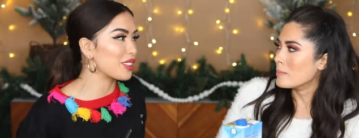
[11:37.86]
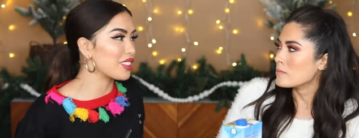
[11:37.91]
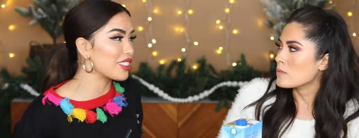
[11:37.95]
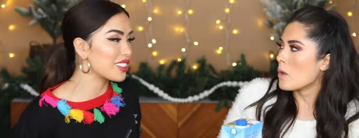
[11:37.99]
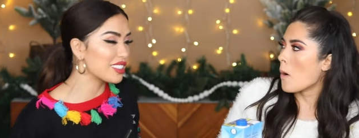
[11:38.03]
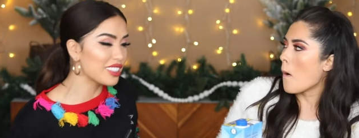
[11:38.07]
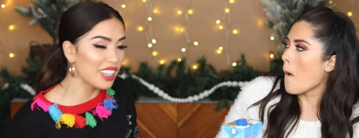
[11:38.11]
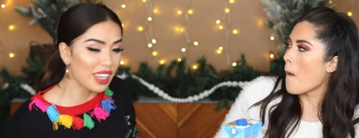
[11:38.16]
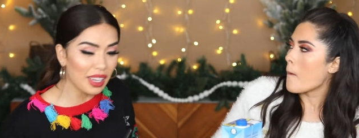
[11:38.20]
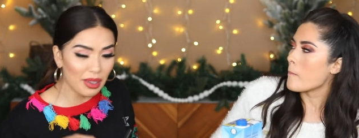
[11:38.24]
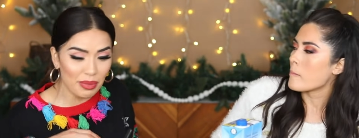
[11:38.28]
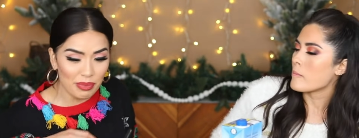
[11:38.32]
Speaker 1: We
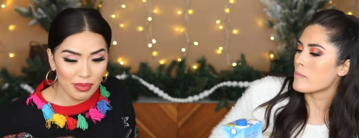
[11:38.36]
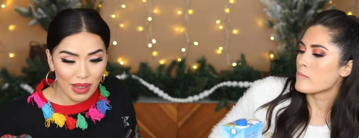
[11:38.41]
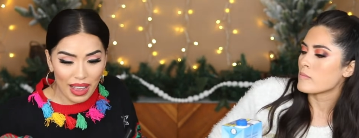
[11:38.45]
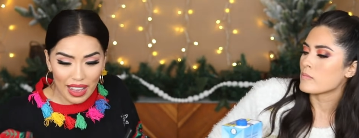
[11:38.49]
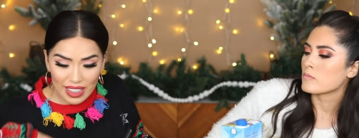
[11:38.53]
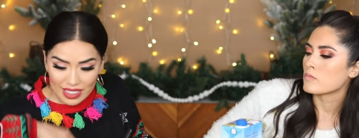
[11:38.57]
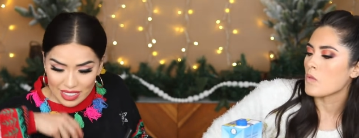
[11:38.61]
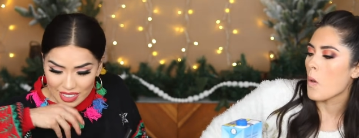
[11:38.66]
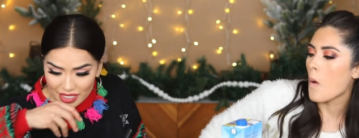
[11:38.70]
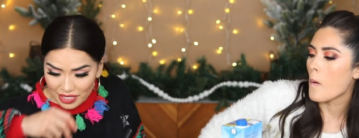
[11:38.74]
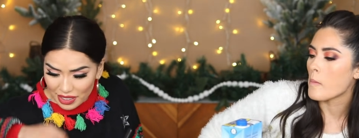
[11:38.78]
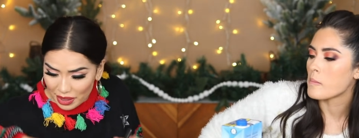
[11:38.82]
just like
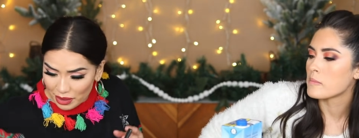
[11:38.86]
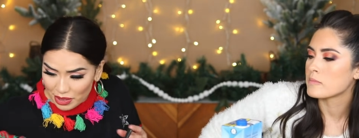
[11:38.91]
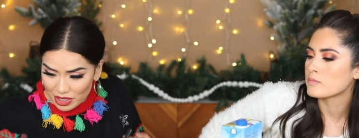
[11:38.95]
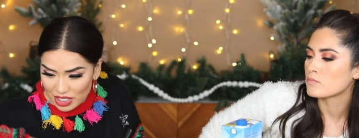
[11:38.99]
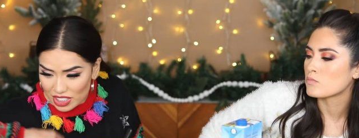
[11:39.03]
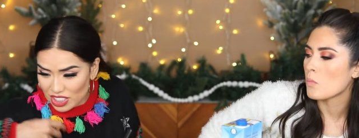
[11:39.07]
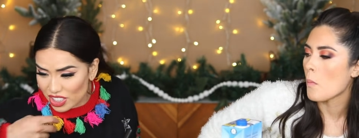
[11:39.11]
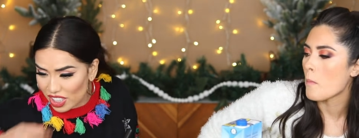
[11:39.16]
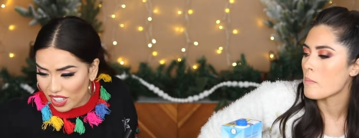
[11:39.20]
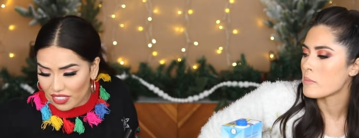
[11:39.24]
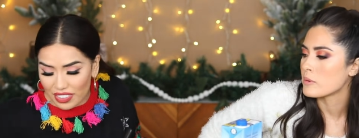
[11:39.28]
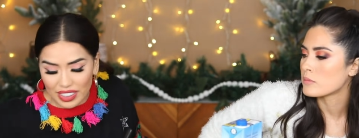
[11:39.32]
massively
Speaker 2: were
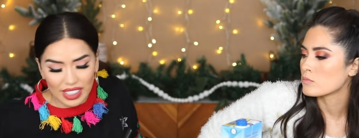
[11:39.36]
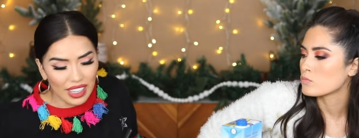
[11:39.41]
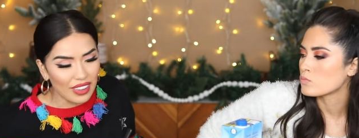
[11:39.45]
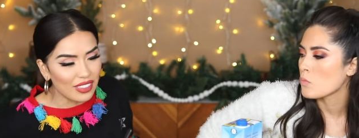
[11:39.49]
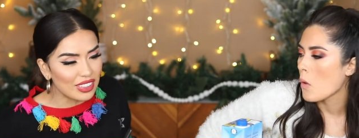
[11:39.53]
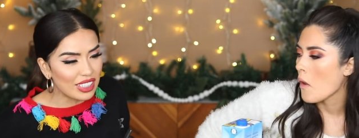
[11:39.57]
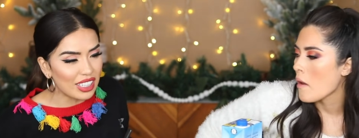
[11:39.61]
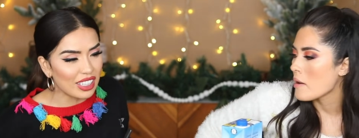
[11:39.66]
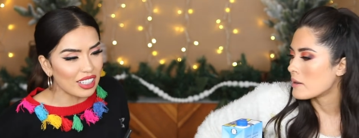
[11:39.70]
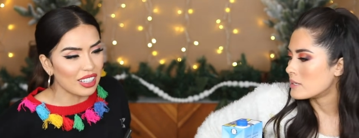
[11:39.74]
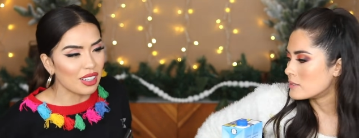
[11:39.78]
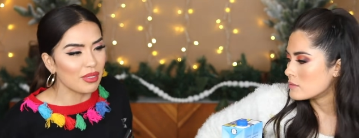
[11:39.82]
just shoving
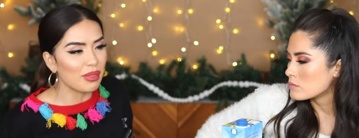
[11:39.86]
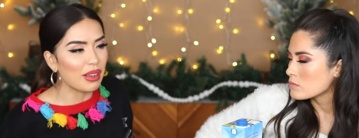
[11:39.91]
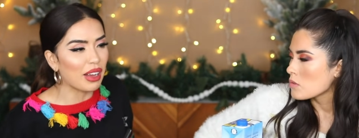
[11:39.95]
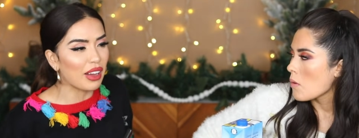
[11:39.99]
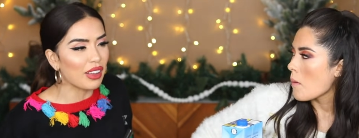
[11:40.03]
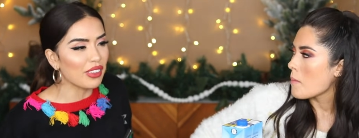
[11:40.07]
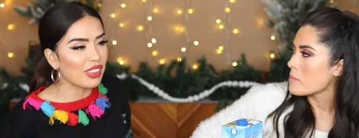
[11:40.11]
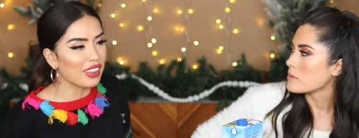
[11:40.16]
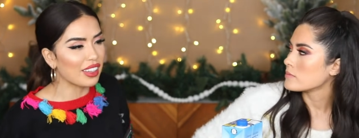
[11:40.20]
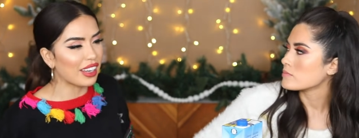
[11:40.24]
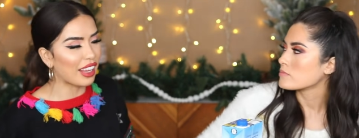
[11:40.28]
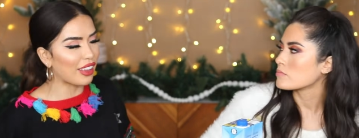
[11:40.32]
everything in our
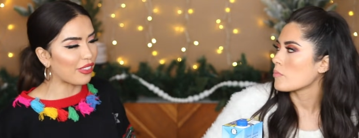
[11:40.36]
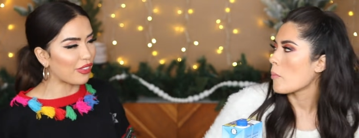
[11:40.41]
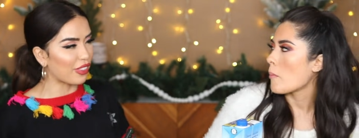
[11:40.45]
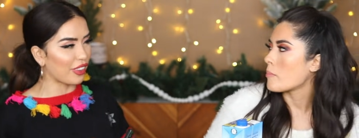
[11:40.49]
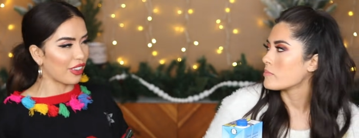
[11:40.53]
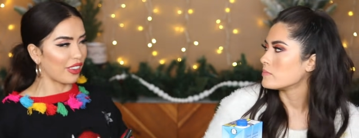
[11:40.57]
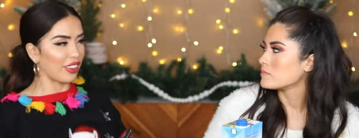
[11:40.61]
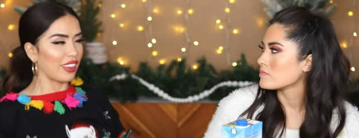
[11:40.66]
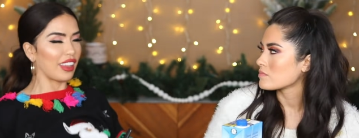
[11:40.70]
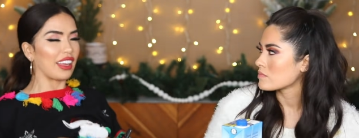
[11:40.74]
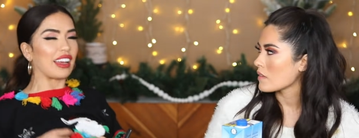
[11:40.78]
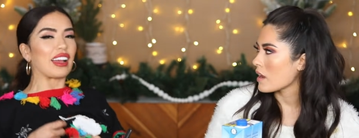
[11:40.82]
mouth, and I
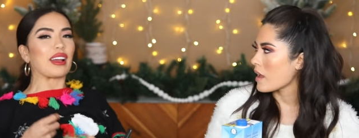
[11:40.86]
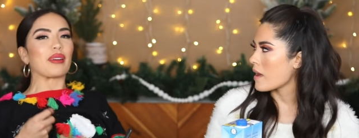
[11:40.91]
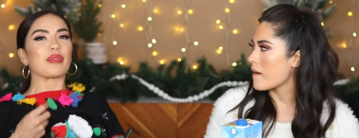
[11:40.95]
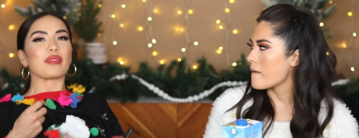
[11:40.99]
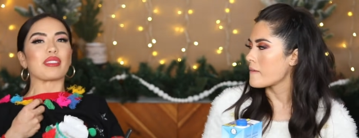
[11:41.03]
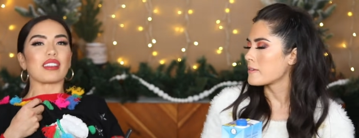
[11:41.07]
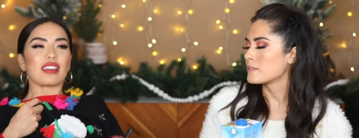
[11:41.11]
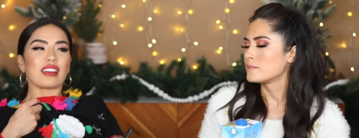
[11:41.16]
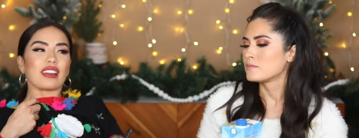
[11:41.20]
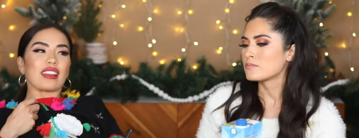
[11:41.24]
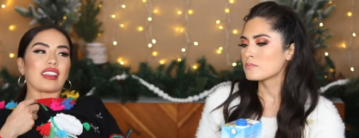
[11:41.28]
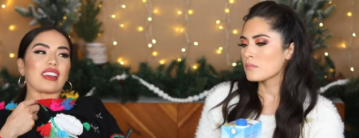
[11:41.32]
feel like I'm
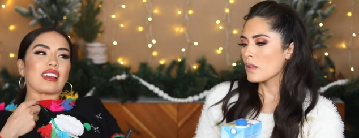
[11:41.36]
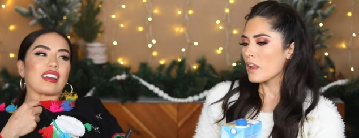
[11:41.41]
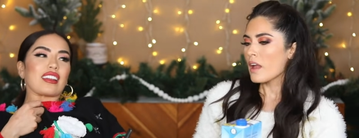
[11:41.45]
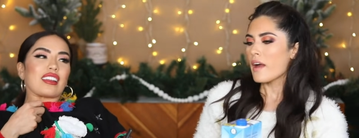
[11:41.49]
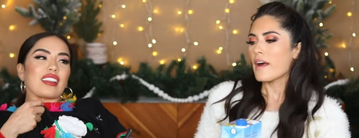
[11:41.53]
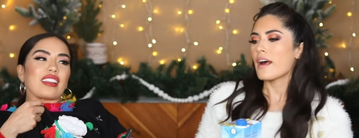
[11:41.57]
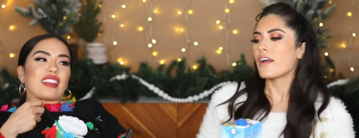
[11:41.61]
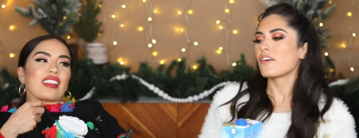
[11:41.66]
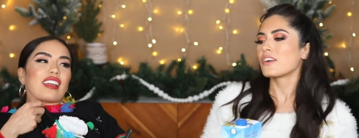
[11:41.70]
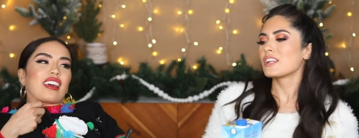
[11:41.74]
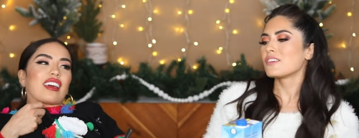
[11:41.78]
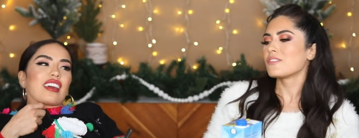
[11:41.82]
literally gonna.
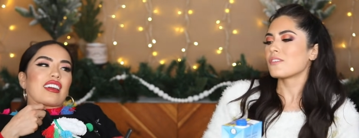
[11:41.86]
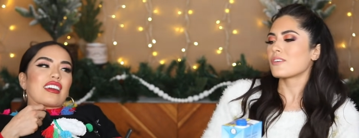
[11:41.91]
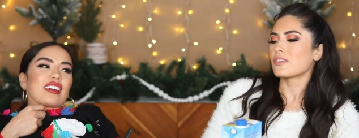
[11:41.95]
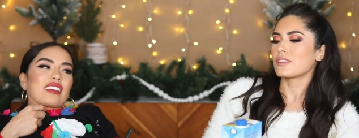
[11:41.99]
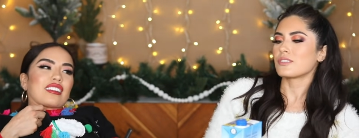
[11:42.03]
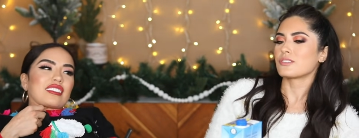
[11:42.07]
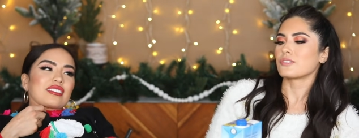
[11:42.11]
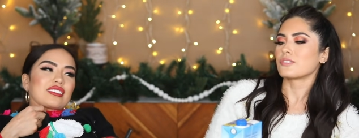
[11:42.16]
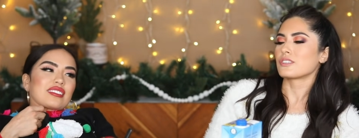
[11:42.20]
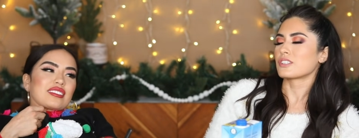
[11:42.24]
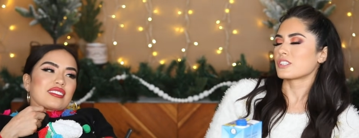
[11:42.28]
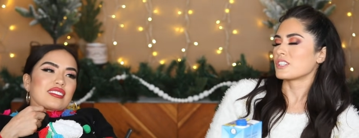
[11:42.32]
I don't even want
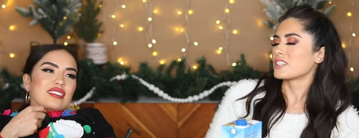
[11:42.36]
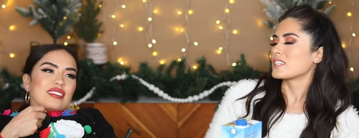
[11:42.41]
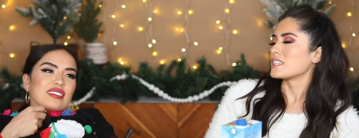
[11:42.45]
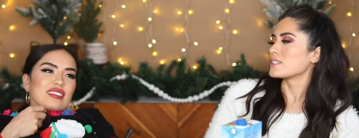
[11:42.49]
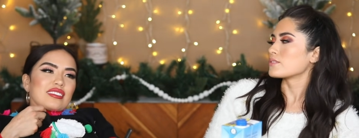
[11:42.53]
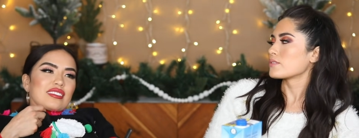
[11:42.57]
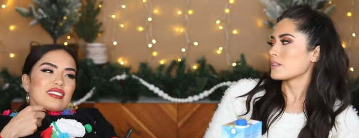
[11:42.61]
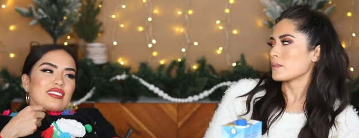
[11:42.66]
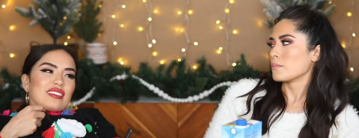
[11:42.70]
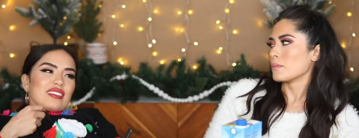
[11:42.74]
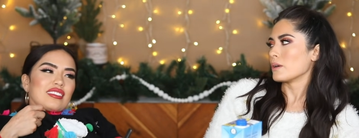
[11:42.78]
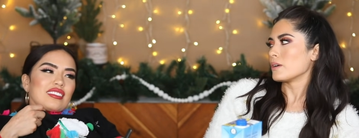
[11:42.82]
to do the cookies
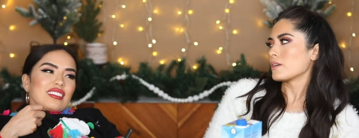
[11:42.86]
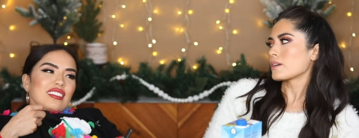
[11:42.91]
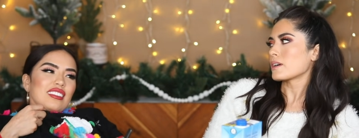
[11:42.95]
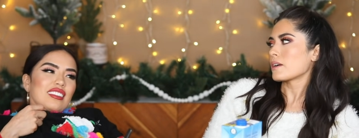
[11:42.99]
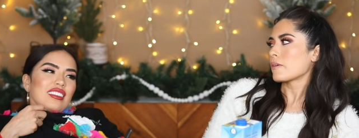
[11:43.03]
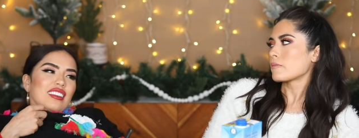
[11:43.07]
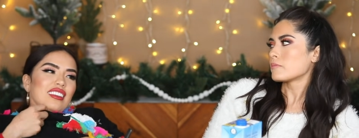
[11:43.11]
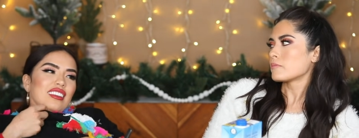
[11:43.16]
with the milk.